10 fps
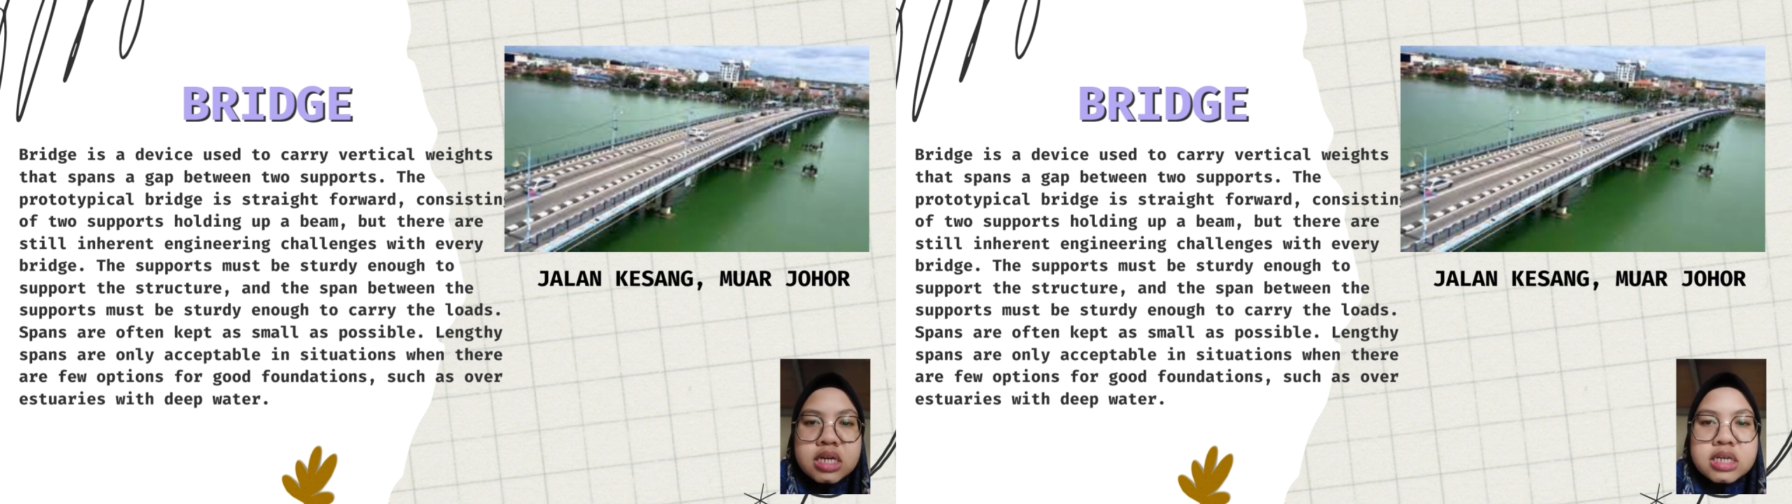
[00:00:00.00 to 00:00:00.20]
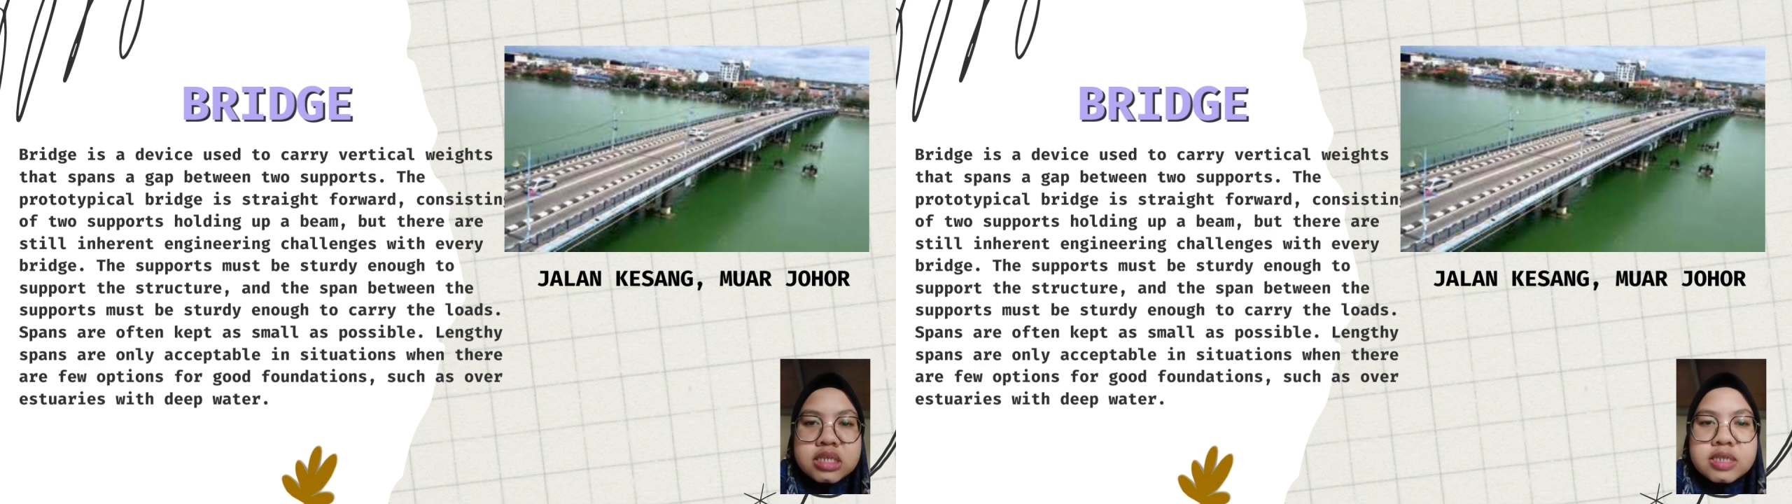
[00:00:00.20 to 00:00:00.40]

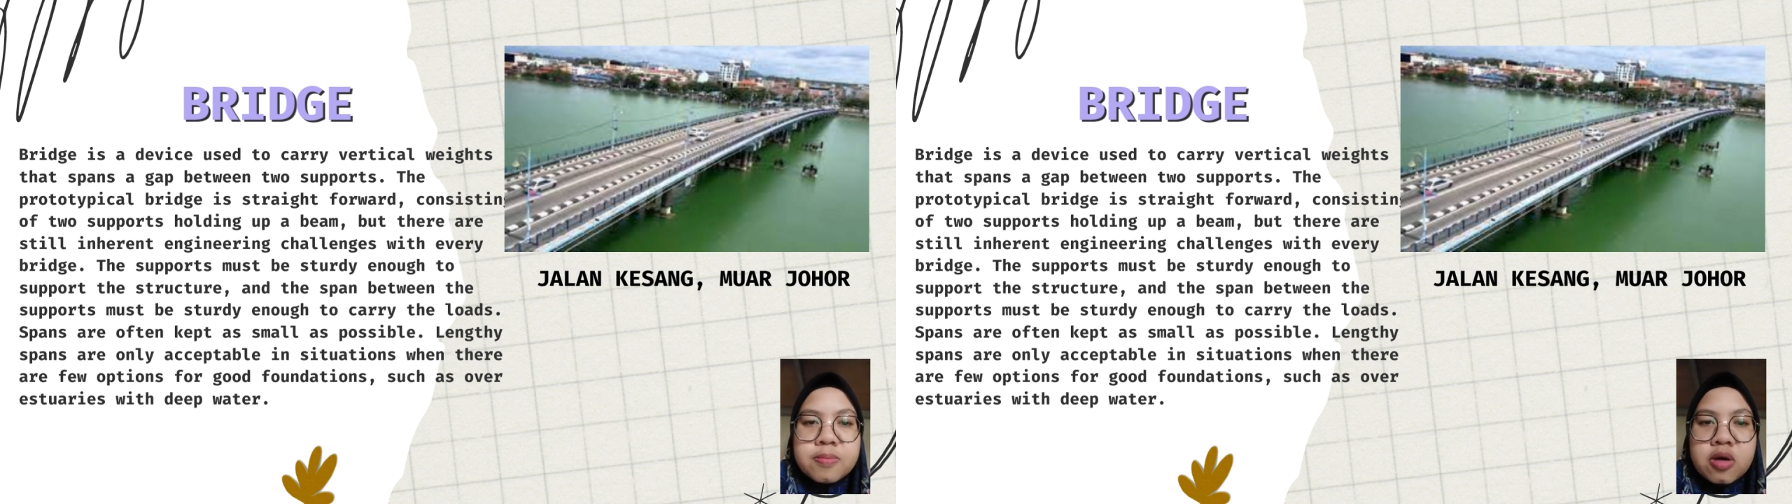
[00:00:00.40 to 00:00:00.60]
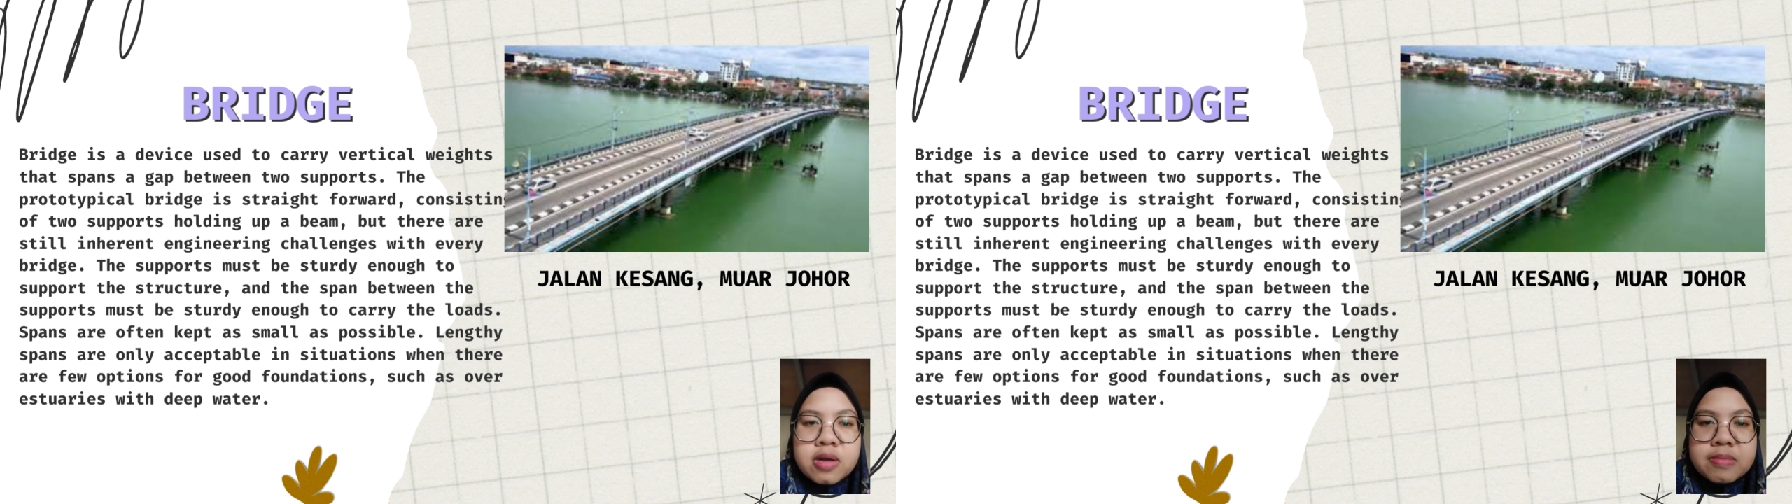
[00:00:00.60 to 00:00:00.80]
The
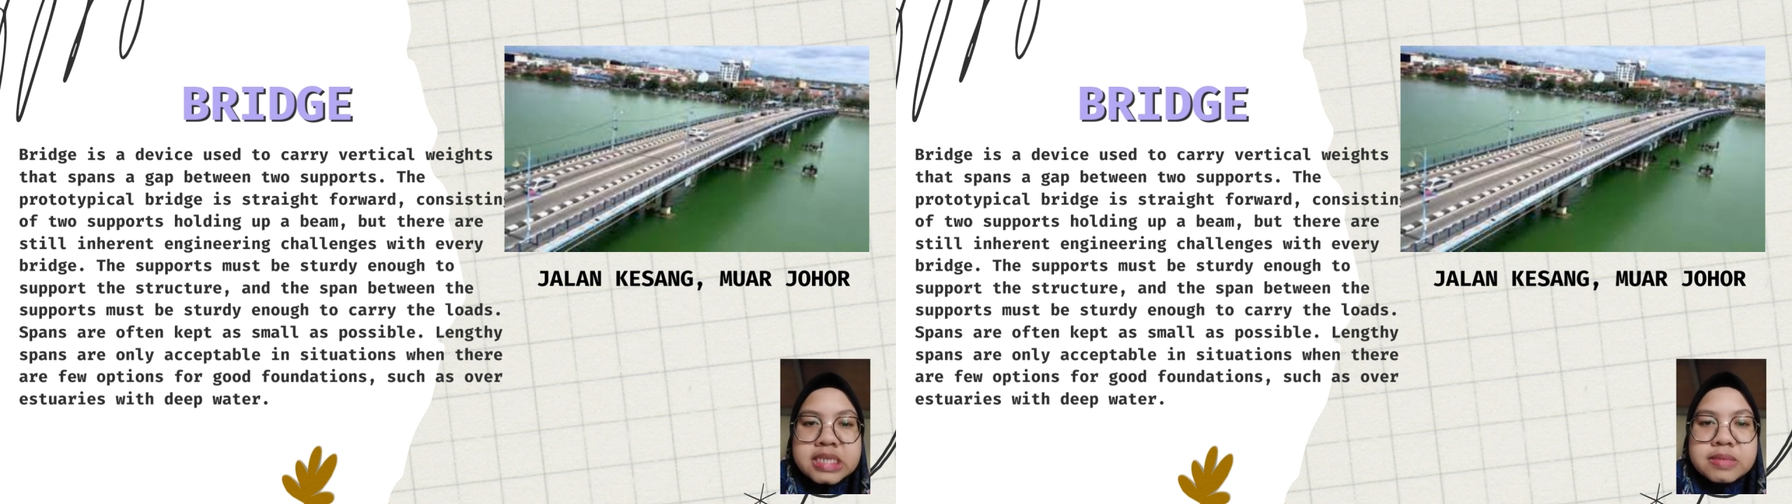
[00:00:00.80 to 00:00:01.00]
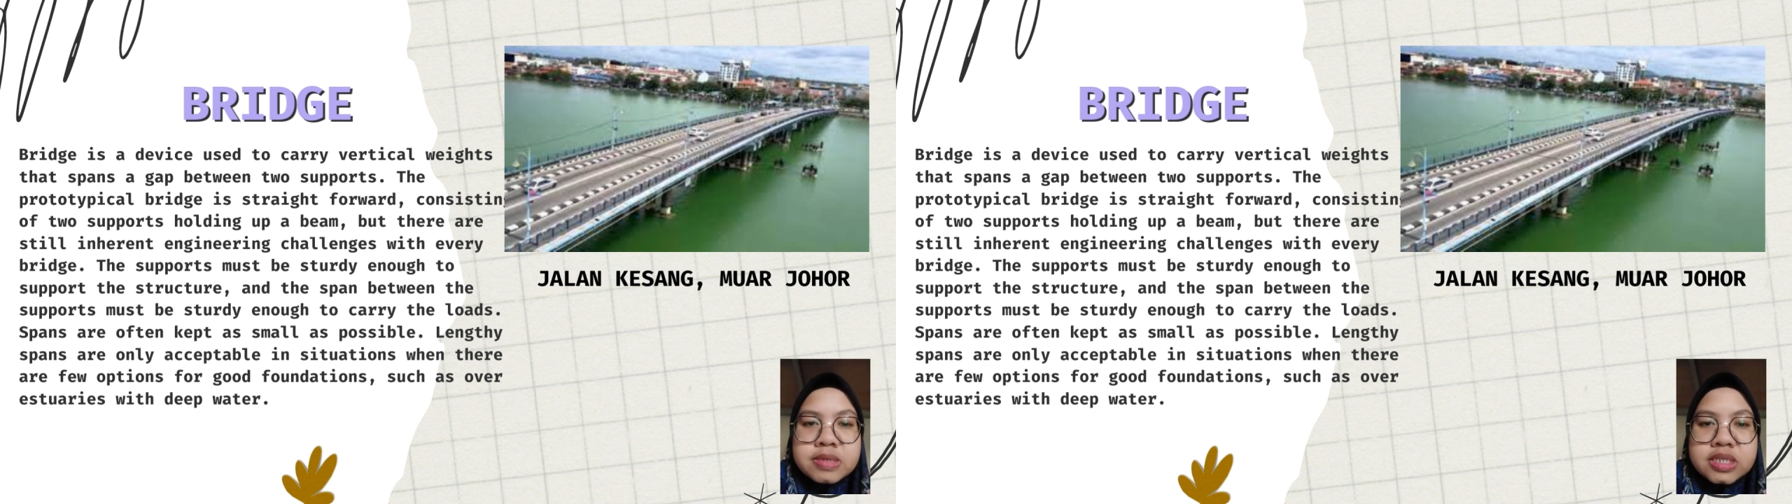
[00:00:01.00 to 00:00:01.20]
support
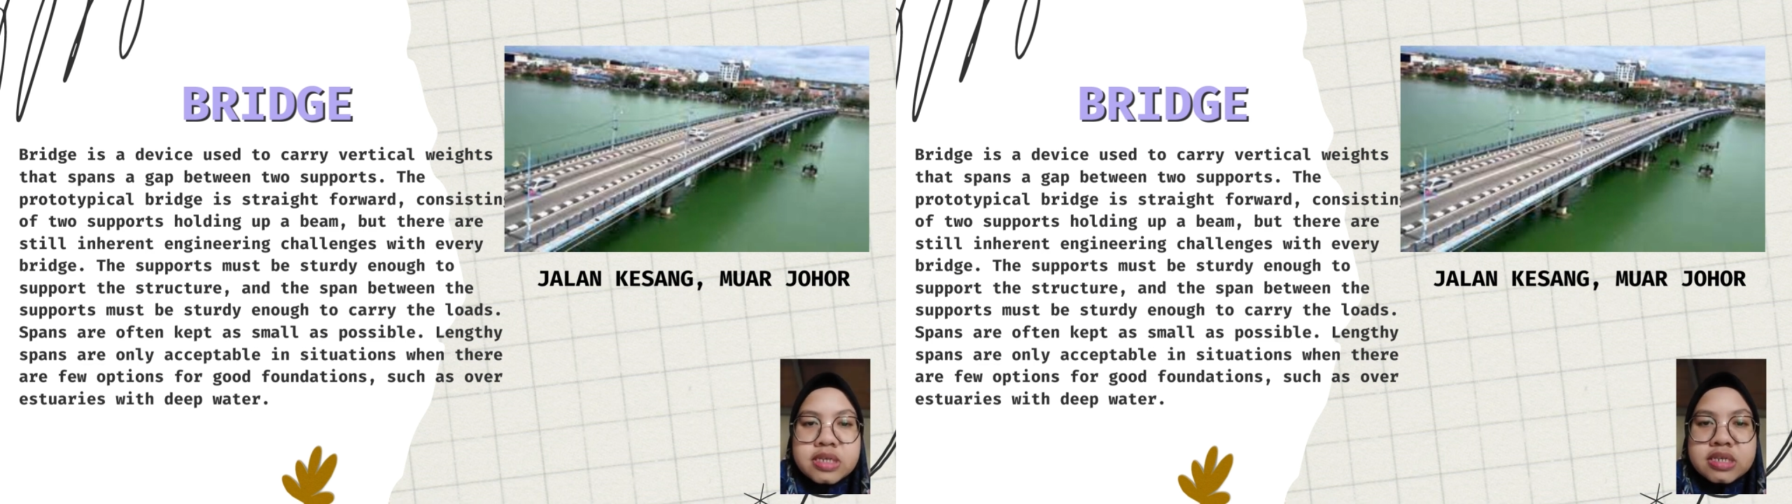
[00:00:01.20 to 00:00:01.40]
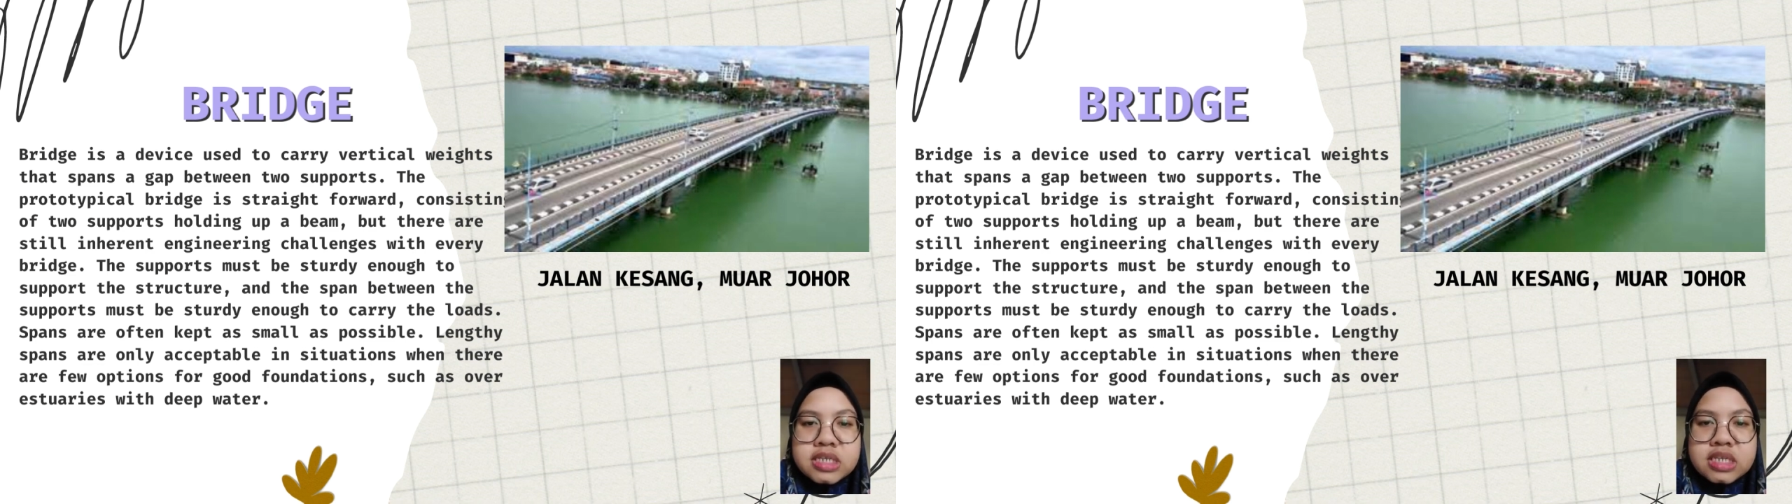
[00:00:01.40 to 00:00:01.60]
must be
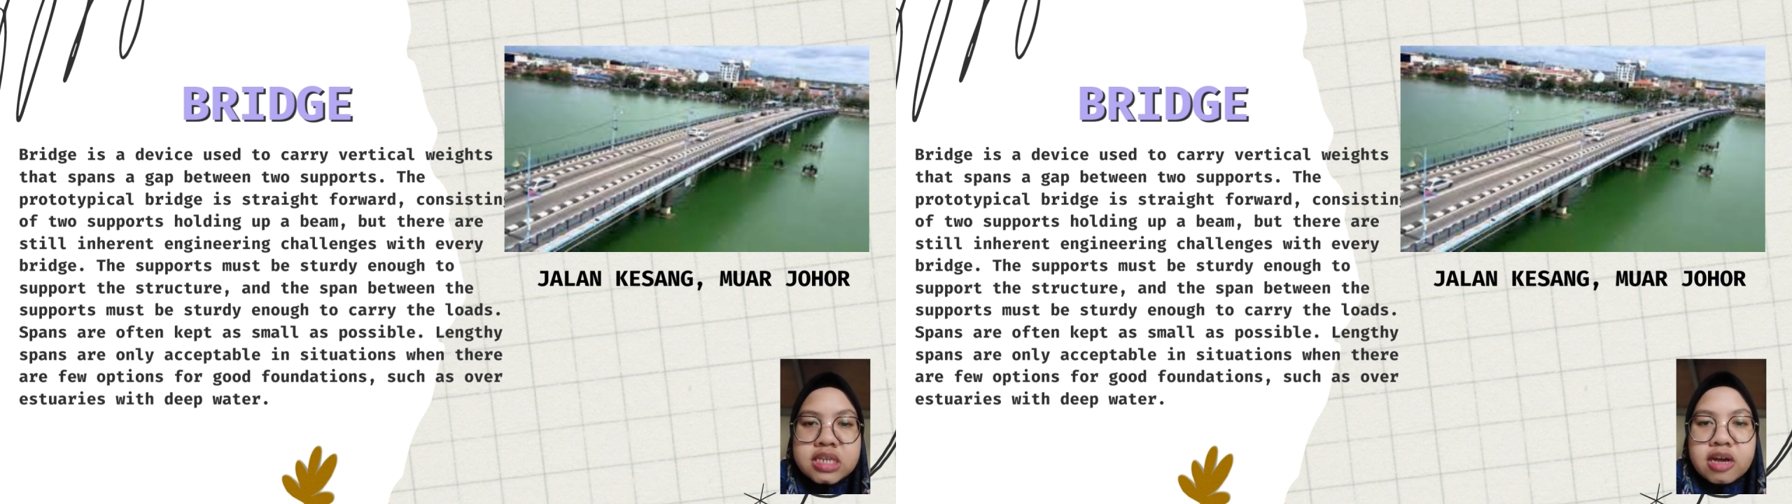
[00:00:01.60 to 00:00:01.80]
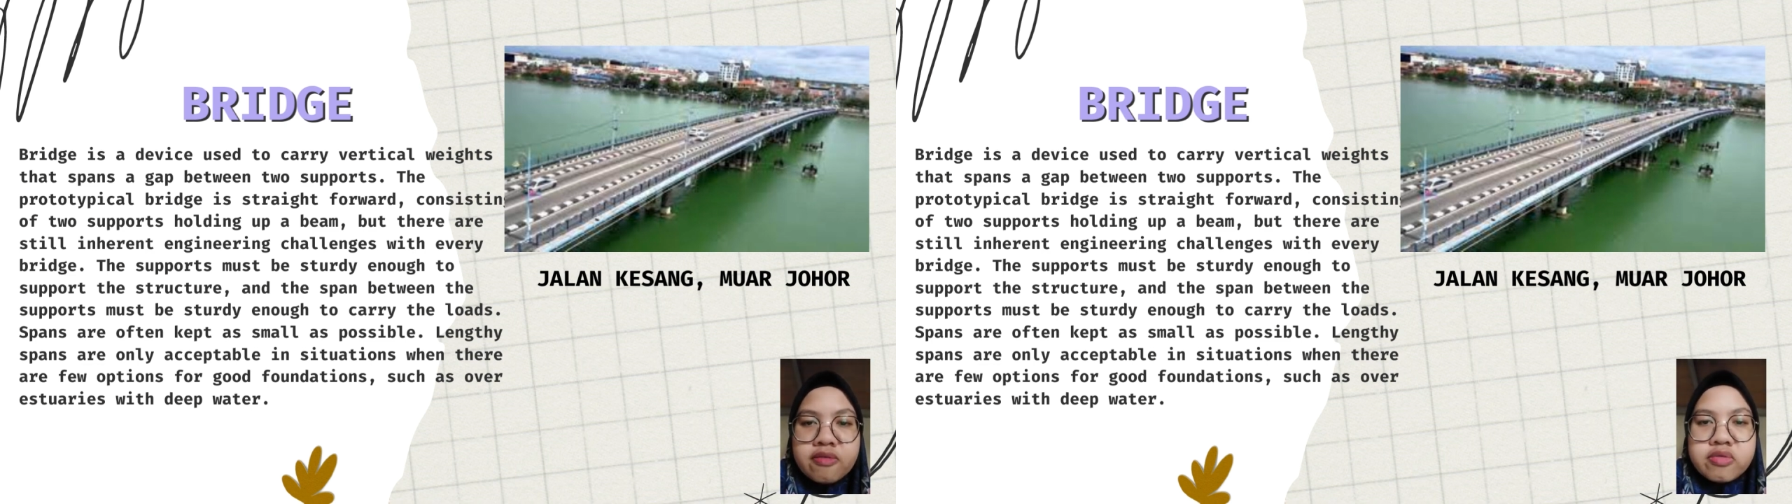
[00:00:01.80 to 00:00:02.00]
sturdy enough